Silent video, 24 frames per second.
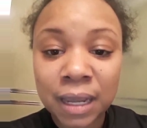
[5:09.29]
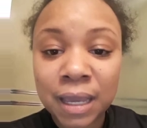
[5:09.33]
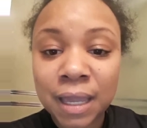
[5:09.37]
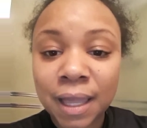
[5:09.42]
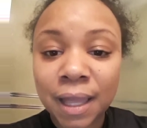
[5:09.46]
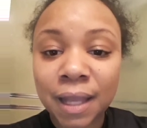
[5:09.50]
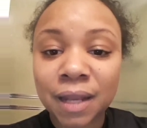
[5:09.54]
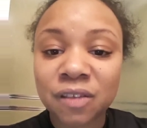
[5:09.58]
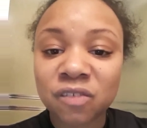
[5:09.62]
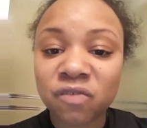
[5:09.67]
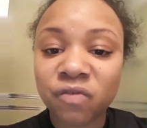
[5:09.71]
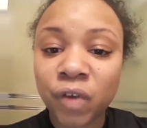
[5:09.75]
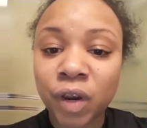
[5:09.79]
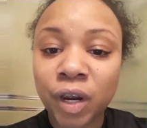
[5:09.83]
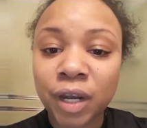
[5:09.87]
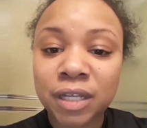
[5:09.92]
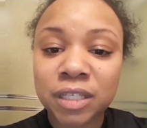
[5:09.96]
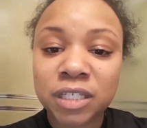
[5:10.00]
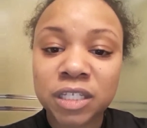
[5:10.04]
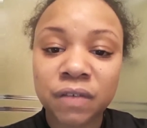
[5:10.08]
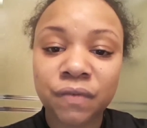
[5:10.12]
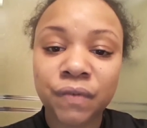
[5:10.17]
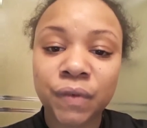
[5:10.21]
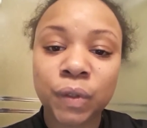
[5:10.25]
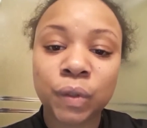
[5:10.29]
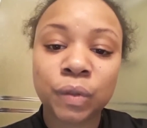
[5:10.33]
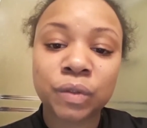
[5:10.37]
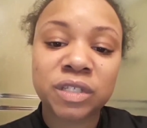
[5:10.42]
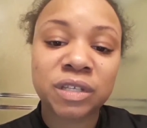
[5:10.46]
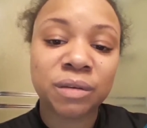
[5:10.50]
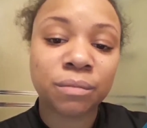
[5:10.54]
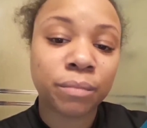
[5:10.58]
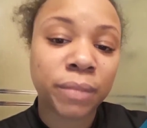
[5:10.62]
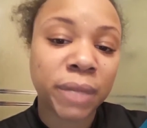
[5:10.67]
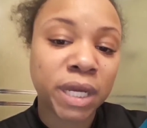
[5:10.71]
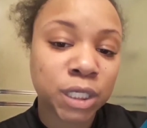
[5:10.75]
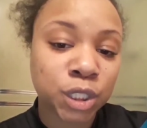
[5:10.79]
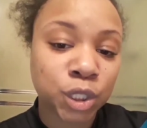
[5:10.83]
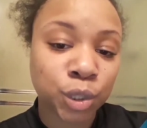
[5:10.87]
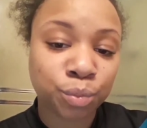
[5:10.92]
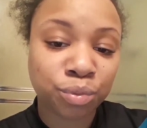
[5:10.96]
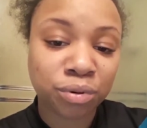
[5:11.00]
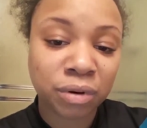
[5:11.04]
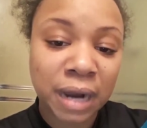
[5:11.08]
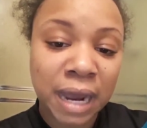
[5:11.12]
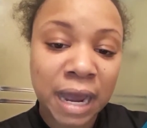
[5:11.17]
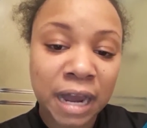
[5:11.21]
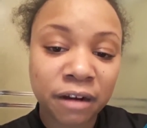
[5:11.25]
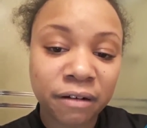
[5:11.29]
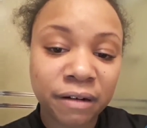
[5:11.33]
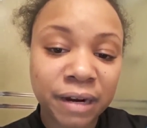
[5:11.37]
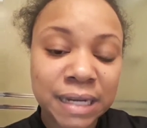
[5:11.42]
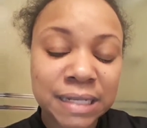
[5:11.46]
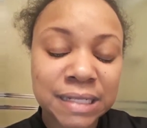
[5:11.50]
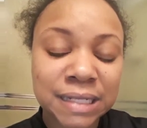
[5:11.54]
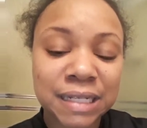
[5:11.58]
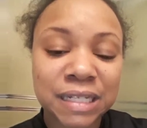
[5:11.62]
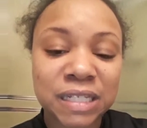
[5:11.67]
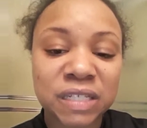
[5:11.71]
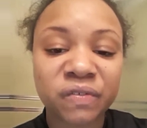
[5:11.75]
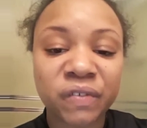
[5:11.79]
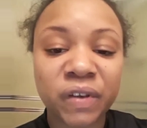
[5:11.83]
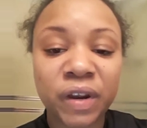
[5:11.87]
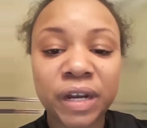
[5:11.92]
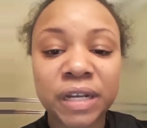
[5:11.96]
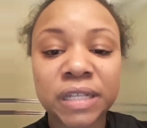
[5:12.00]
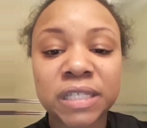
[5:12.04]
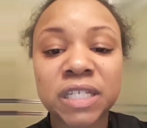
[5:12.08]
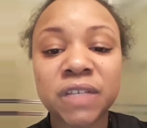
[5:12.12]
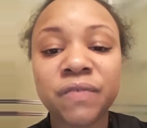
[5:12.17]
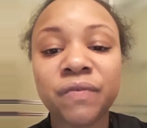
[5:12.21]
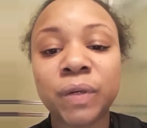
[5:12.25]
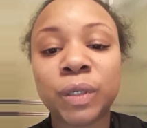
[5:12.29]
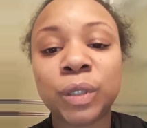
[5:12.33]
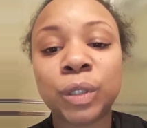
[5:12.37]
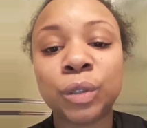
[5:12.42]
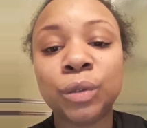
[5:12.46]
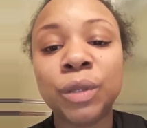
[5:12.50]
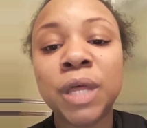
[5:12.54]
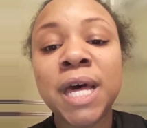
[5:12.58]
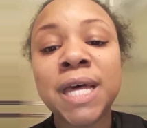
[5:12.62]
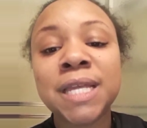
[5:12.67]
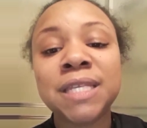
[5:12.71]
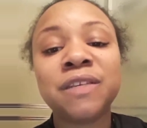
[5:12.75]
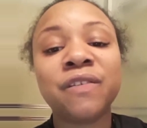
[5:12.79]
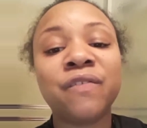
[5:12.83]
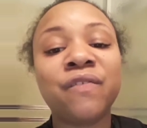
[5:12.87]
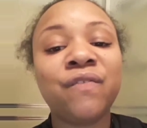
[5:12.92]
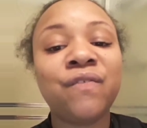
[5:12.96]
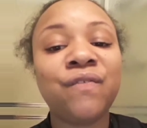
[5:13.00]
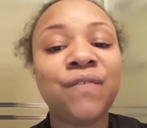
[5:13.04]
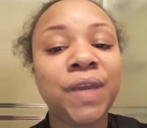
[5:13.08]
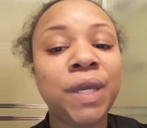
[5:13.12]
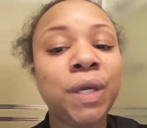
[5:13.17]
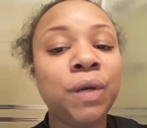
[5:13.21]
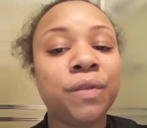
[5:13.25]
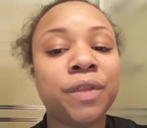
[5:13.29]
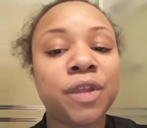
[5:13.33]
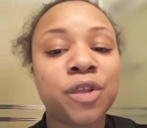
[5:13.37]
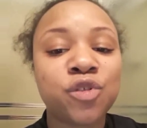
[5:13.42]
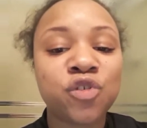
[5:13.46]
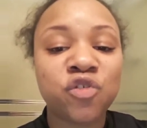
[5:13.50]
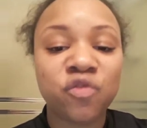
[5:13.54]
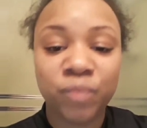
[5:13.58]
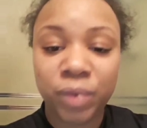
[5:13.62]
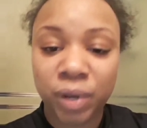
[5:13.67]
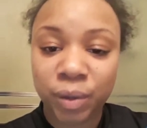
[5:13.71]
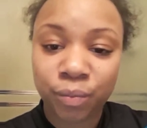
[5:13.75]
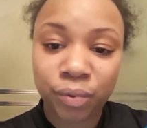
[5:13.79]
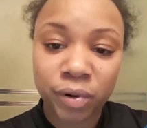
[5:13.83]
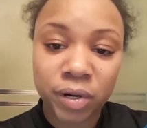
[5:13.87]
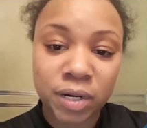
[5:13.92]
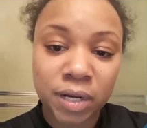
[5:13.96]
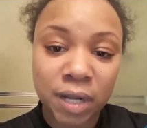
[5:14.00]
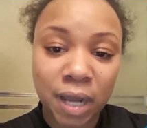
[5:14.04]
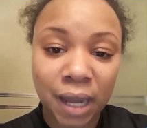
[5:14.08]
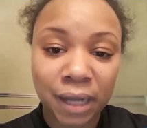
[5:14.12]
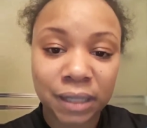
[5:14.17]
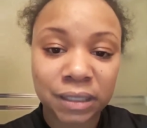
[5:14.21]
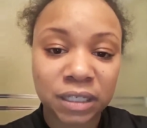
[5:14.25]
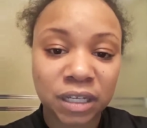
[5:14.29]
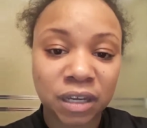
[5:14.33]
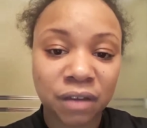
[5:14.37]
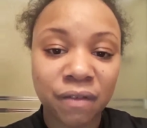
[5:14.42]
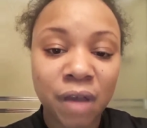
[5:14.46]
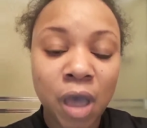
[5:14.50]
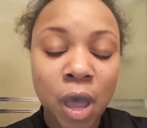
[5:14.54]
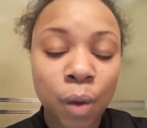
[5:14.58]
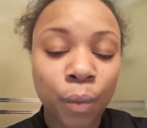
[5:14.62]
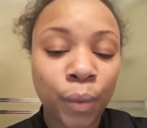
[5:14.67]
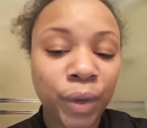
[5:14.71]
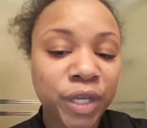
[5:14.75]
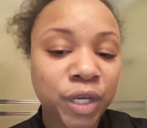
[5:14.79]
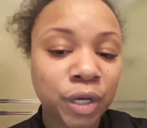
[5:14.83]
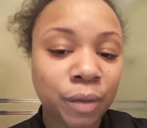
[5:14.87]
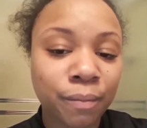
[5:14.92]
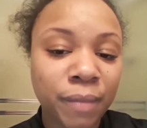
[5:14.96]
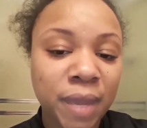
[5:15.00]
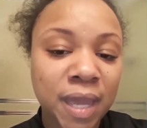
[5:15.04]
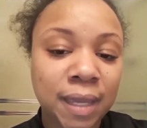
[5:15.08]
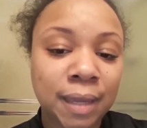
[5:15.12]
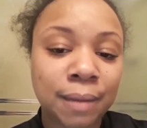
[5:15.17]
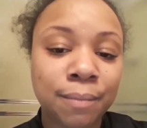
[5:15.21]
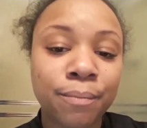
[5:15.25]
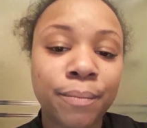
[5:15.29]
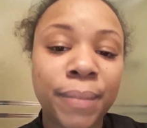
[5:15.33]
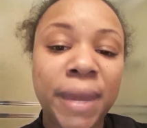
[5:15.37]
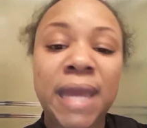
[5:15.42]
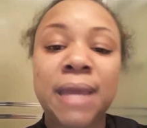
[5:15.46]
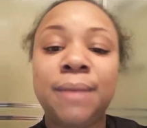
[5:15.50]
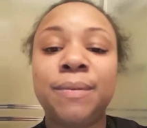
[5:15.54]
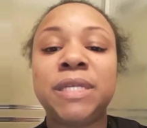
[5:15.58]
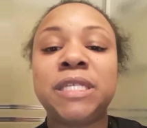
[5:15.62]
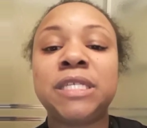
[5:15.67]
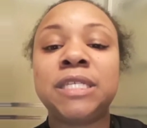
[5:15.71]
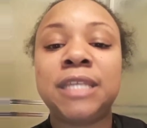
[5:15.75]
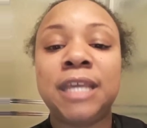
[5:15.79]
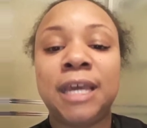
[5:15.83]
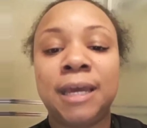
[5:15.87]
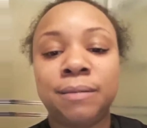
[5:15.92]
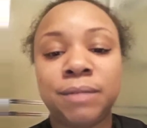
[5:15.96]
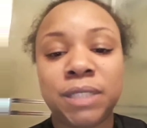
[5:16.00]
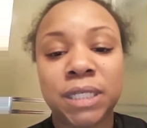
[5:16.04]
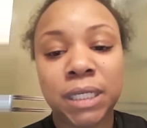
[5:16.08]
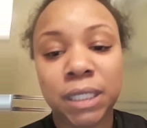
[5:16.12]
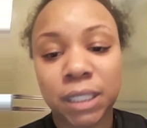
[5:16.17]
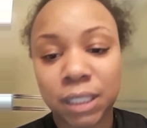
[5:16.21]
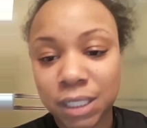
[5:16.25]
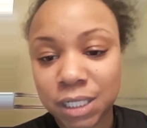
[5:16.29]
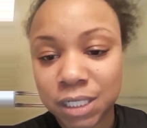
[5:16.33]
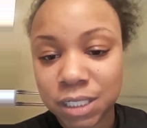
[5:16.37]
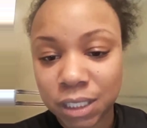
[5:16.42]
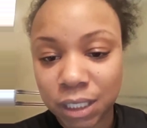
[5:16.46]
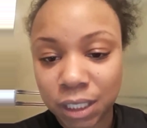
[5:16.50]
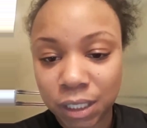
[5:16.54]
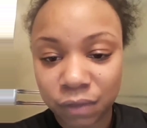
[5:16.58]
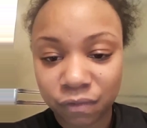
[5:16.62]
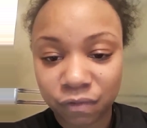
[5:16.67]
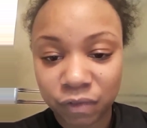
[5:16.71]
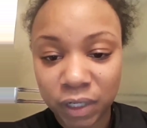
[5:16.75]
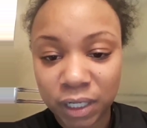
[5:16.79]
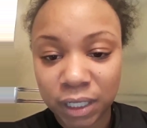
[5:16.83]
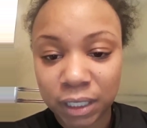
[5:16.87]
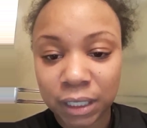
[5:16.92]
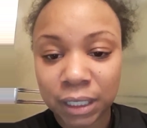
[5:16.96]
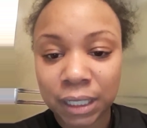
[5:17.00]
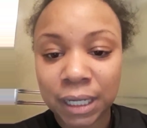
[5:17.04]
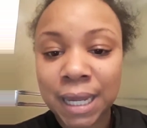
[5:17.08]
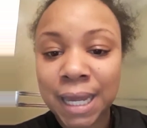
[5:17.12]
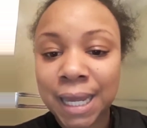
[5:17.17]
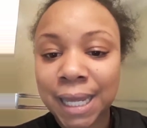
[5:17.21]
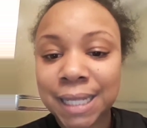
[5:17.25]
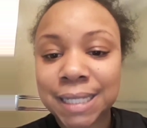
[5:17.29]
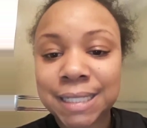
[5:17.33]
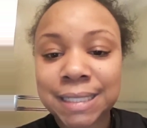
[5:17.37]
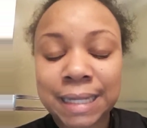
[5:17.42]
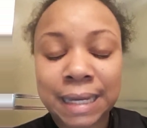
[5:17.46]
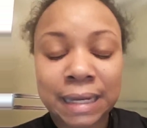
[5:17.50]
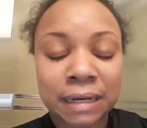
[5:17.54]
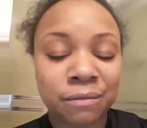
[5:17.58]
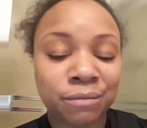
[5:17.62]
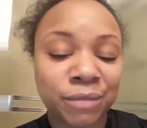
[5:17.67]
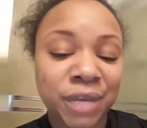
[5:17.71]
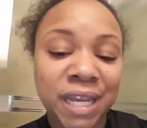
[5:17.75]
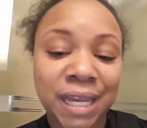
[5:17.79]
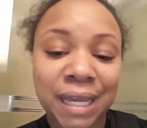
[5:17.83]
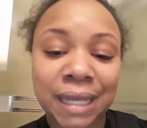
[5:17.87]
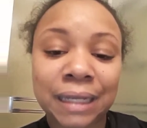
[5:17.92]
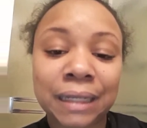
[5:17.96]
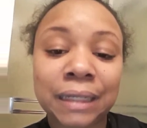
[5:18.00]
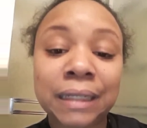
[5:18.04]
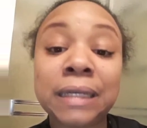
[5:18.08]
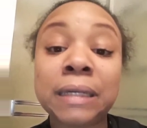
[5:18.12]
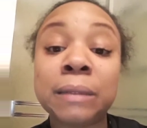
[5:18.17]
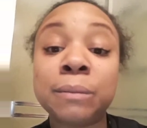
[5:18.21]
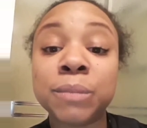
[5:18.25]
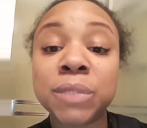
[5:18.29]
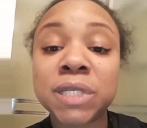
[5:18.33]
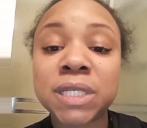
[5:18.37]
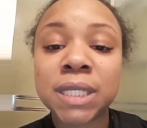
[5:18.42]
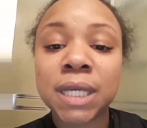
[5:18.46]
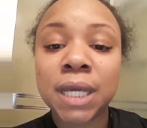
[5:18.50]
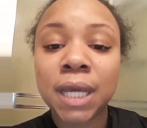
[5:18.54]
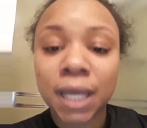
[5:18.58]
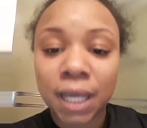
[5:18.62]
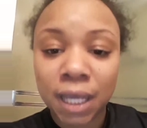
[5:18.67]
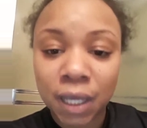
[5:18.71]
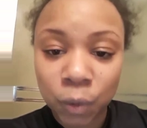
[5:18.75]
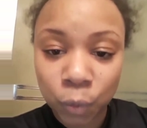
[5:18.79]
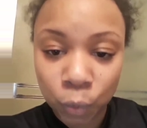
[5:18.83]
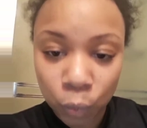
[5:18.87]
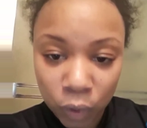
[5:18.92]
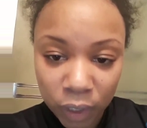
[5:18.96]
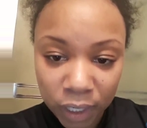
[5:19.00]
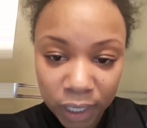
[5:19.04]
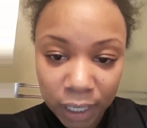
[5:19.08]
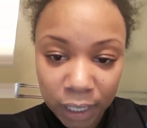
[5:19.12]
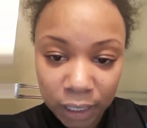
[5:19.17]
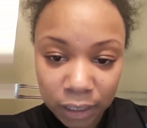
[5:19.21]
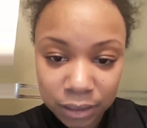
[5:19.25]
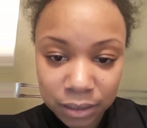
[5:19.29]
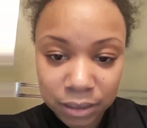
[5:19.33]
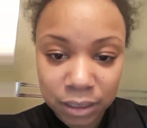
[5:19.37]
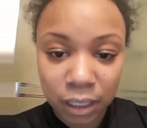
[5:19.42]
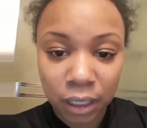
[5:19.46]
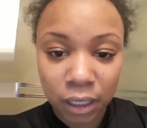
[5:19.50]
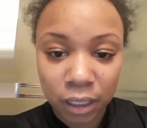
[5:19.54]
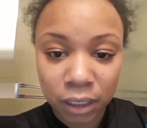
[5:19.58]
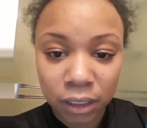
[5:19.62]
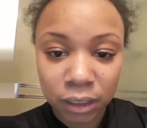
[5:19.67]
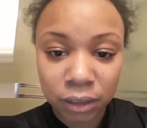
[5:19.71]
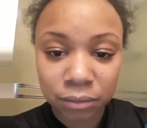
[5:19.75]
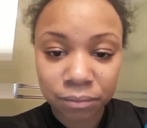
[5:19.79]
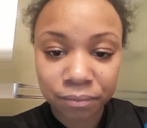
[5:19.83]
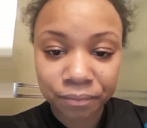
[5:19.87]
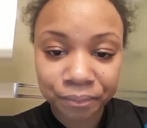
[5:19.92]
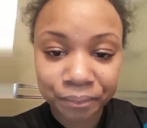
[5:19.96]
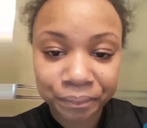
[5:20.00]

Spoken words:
It is very difficult to measure progress. It is very difficult to feel that you've been productive when you're making baby steps in each arena instead of making leaps in one at a time.